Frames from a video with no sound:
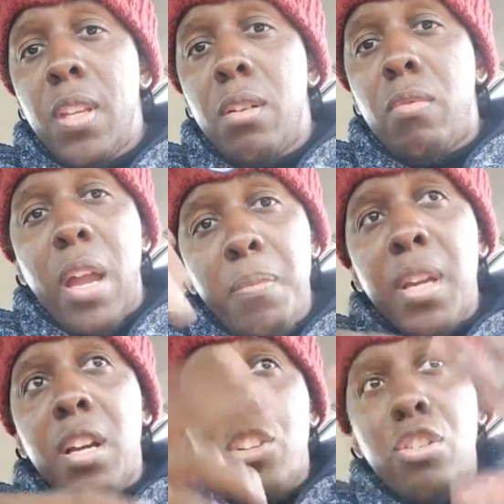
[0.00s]
right?
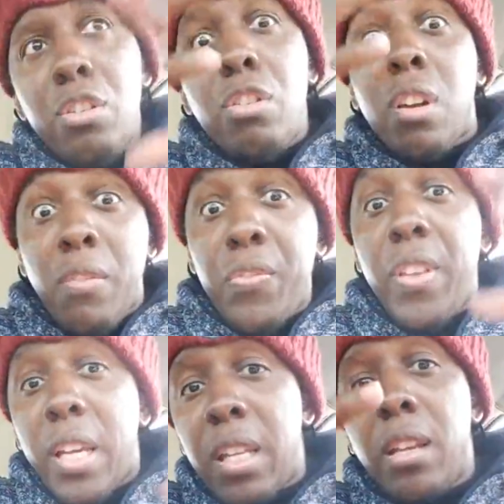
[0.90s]
Because you
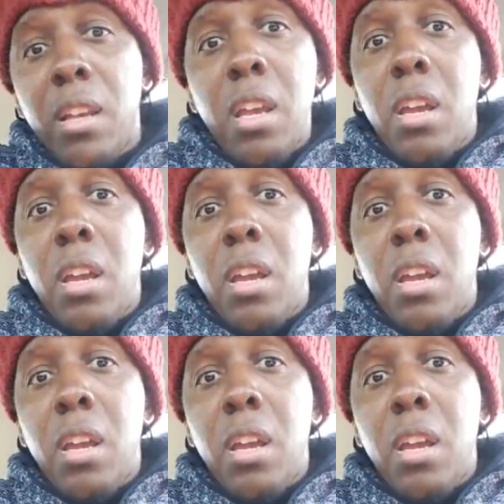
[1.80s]
conflicted.